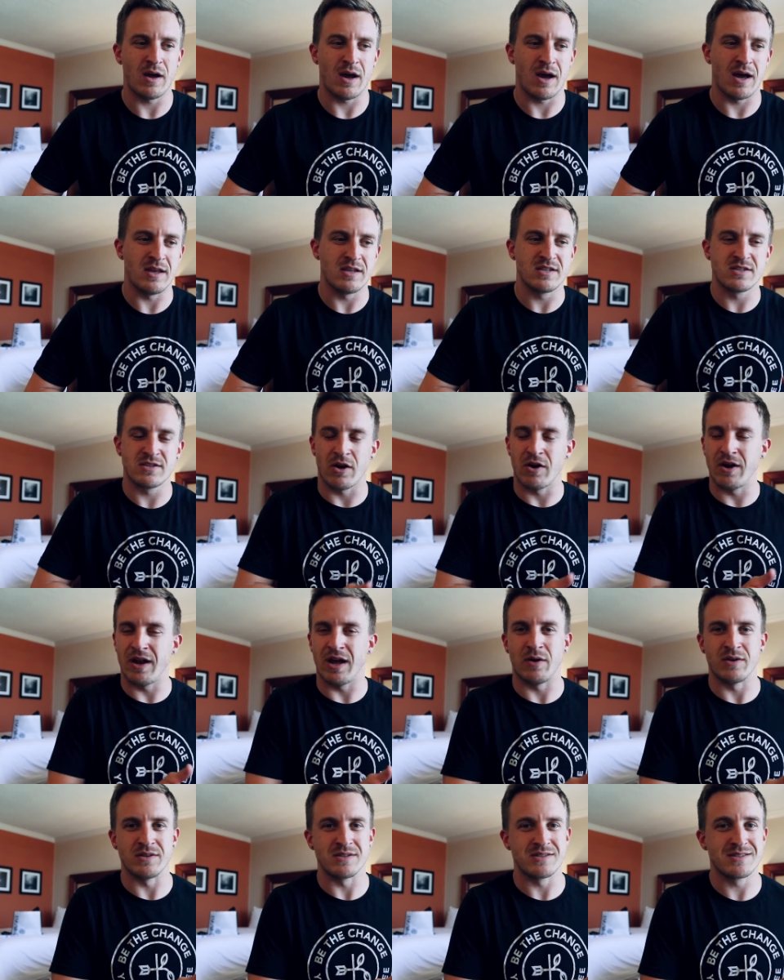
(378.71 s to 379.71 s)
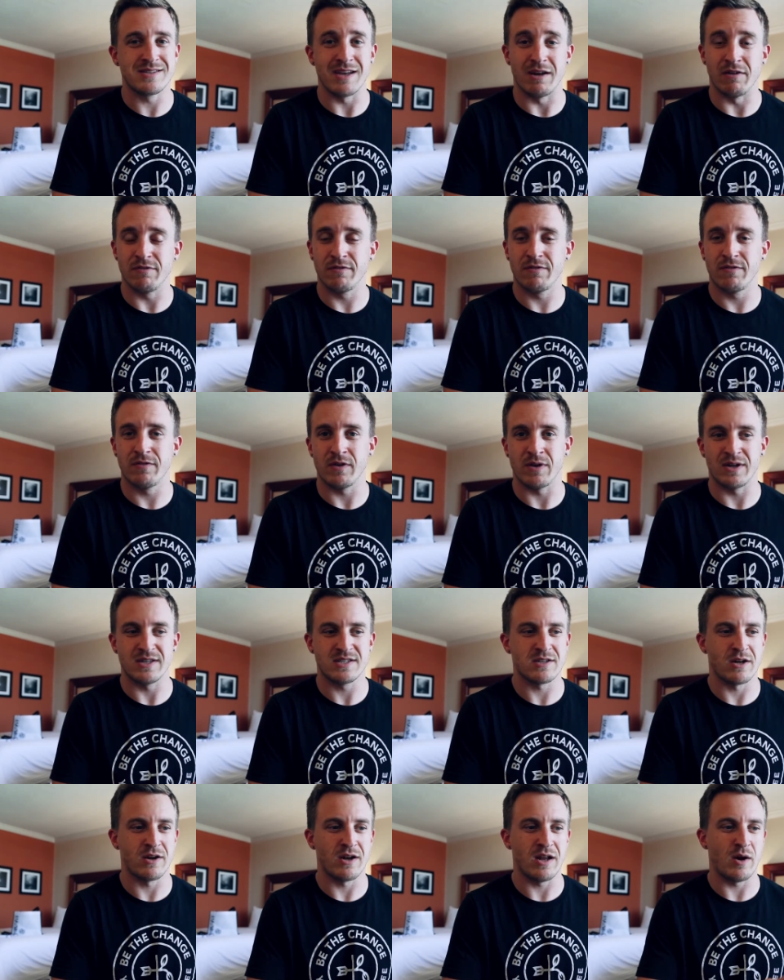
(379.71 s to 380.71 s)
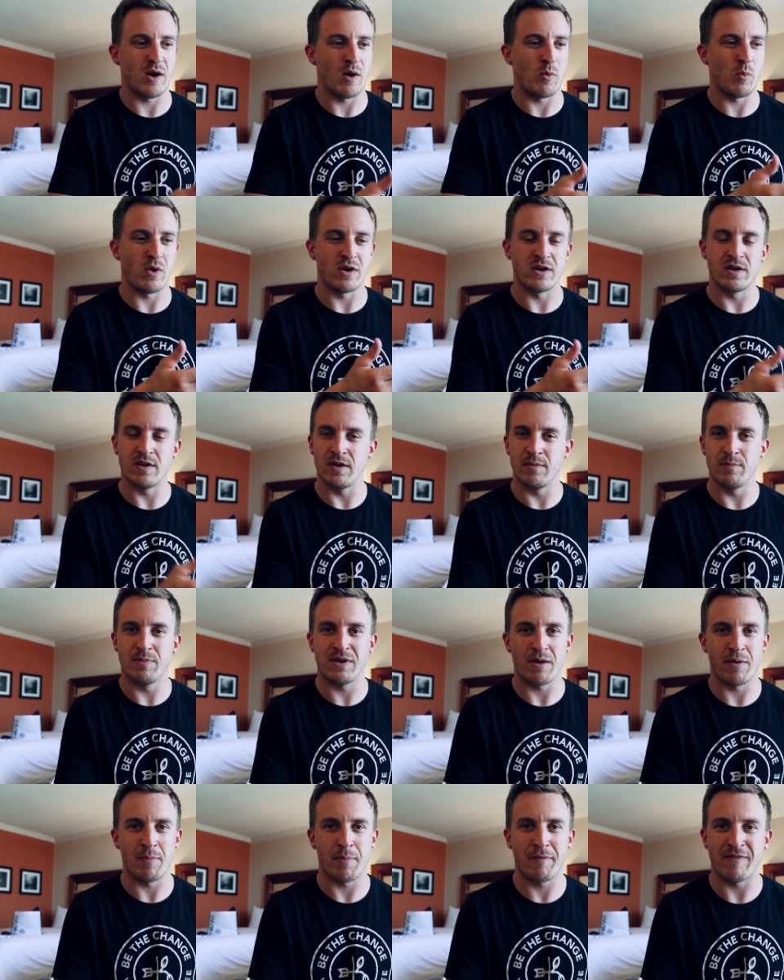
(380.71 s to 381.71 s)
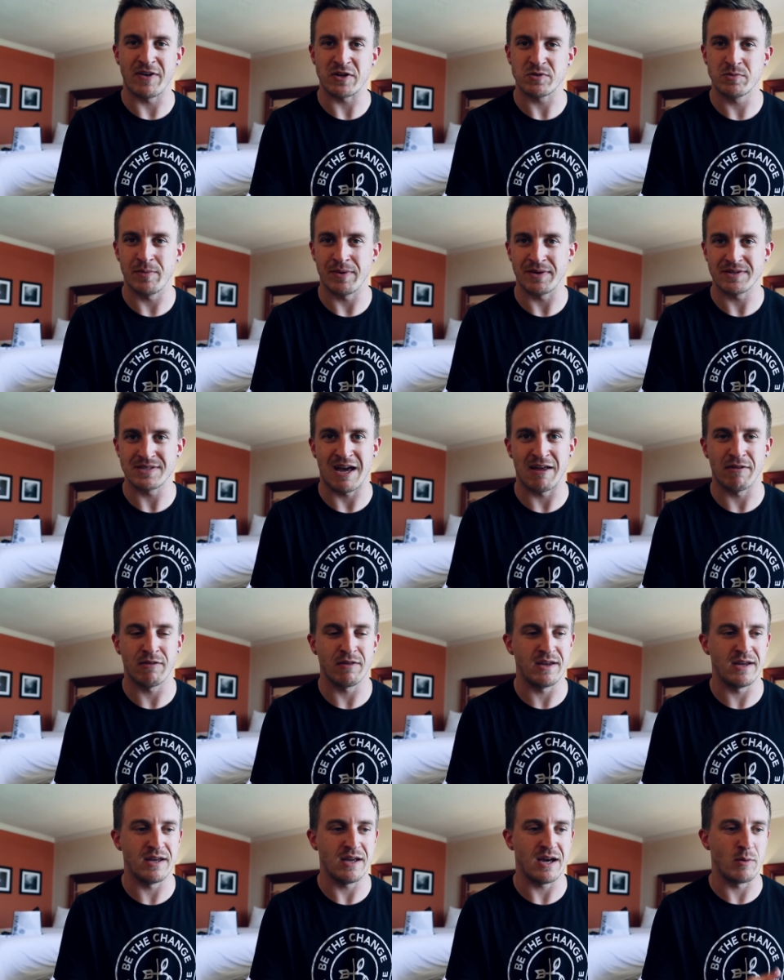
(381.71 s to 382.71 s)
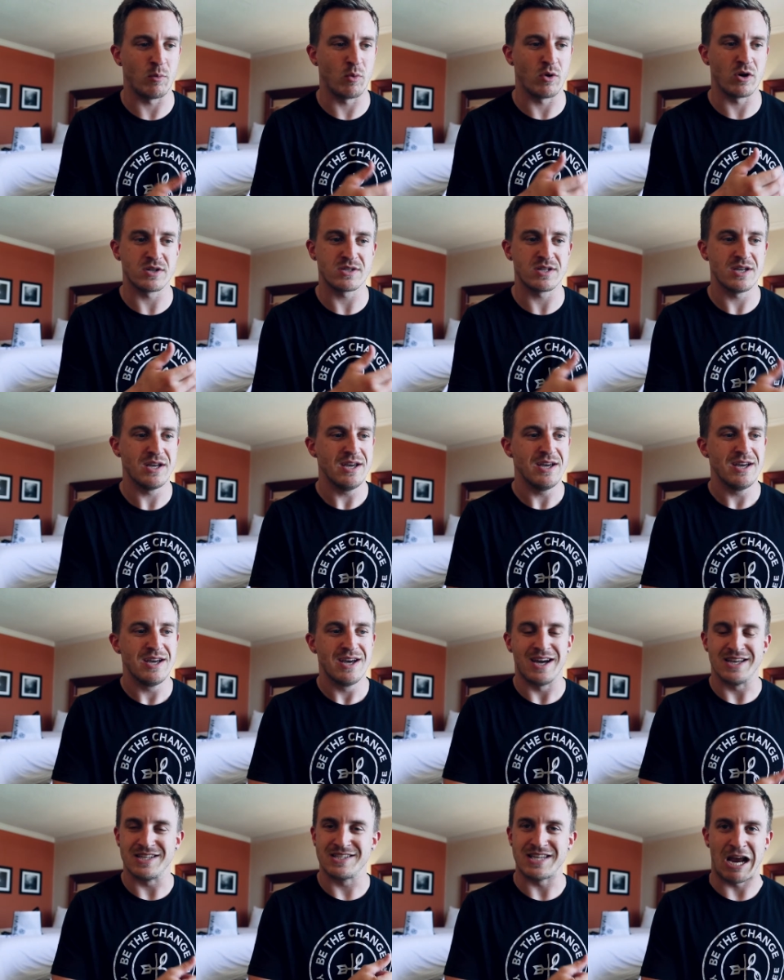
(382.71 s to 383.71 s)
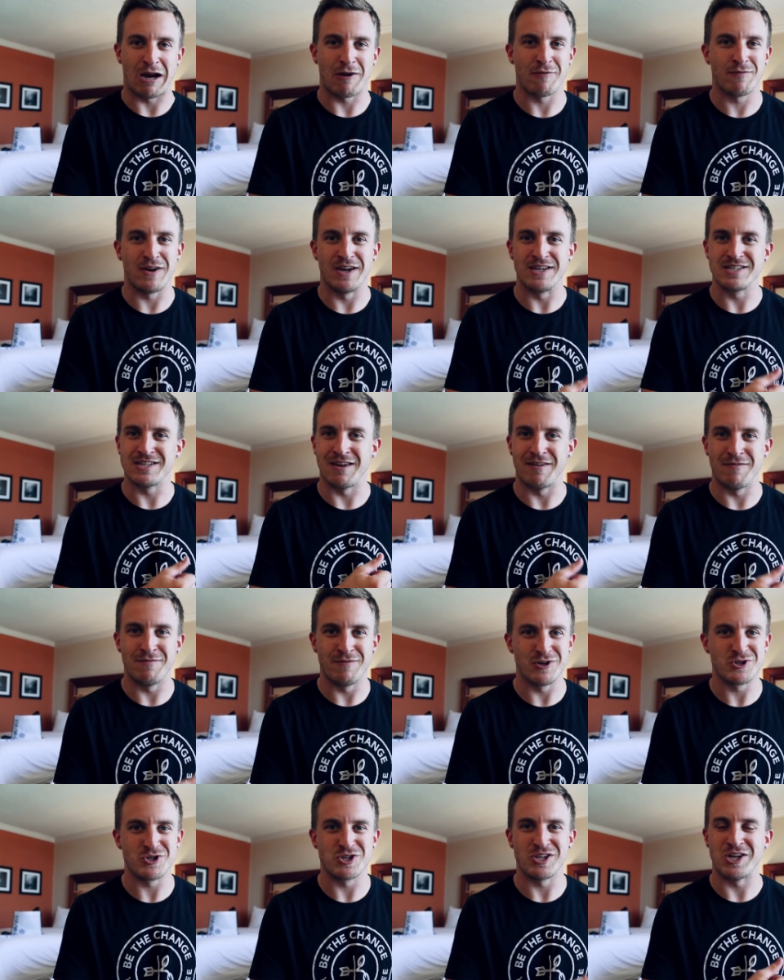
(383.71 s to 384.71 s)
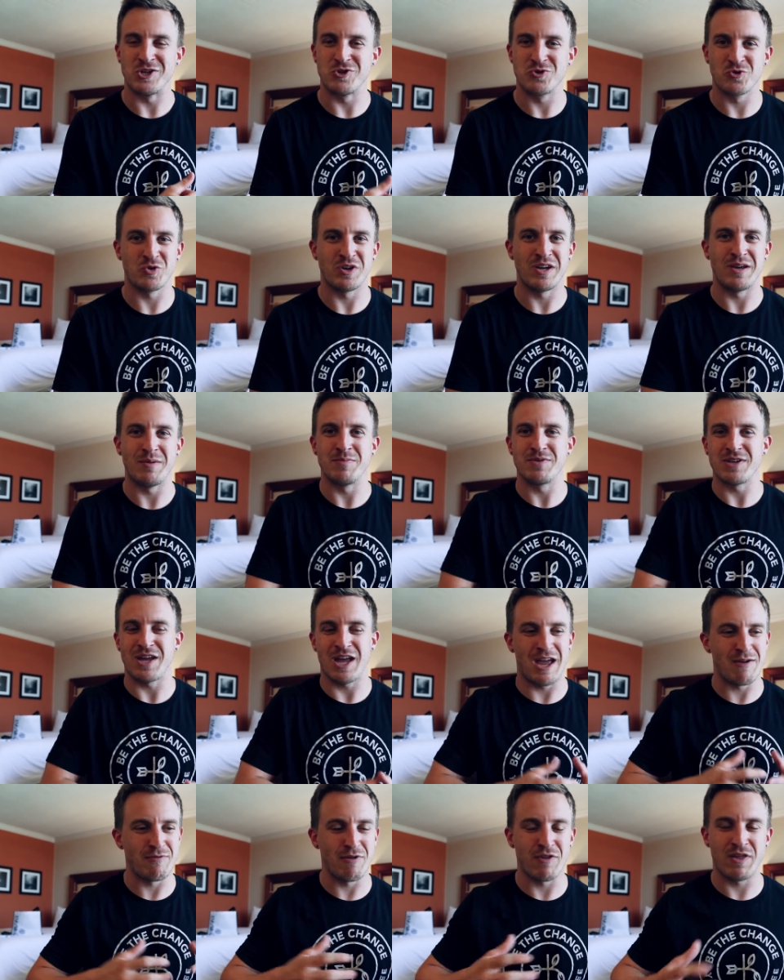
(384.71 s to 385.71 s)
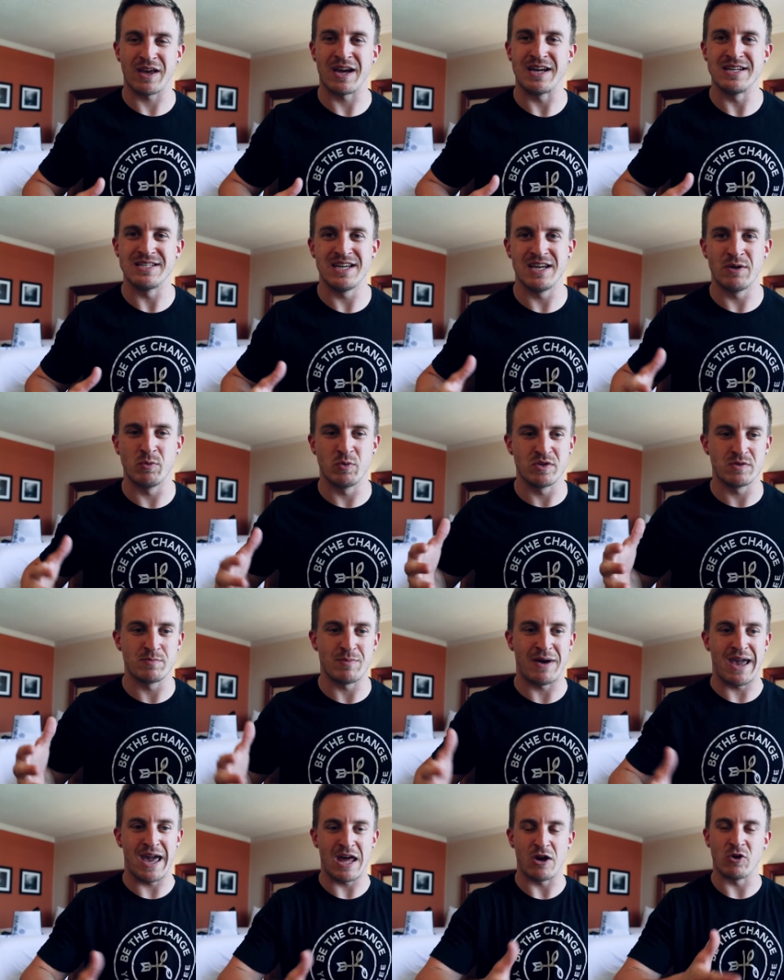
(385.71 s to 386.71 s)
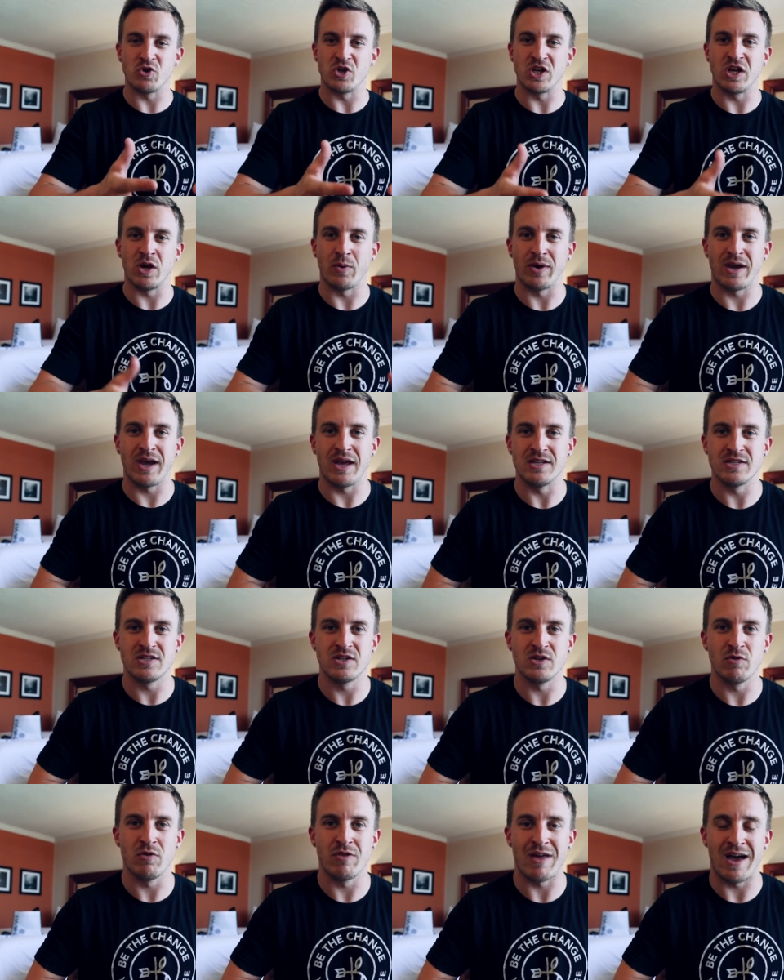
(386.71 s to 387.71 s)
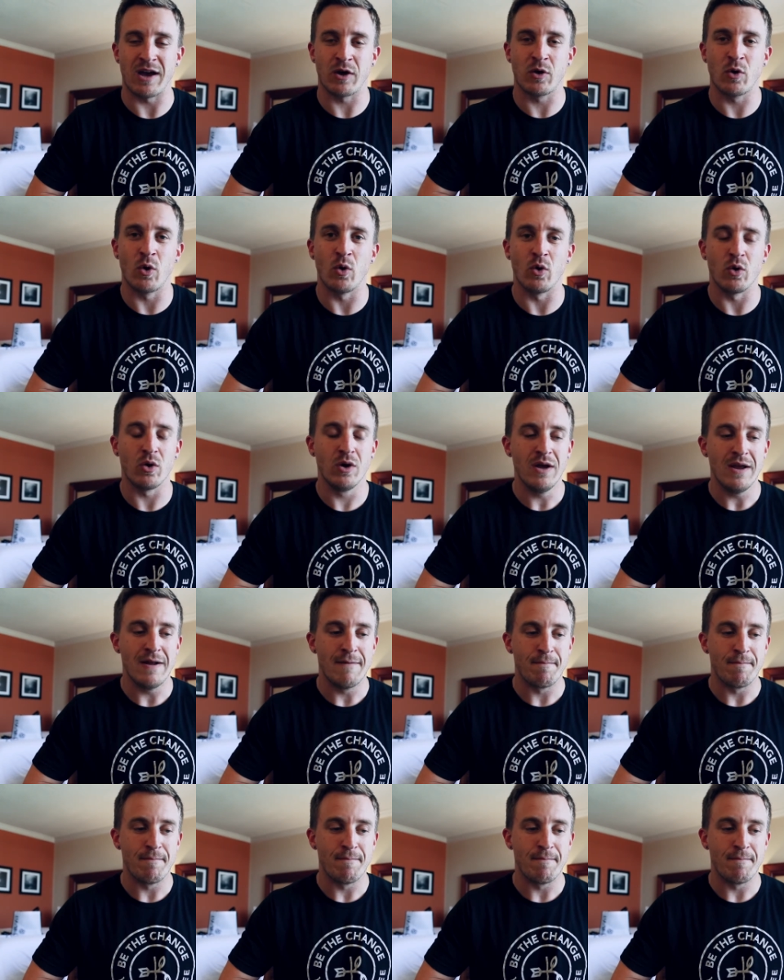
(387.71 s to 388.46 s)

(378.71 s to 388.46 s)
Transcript: I started out on self. You know, I started out, I wanted to become a professional BMX athlete. I worked, I sacrificed, I envisioned, I dreamed. Everything I did was my energy going into that goal,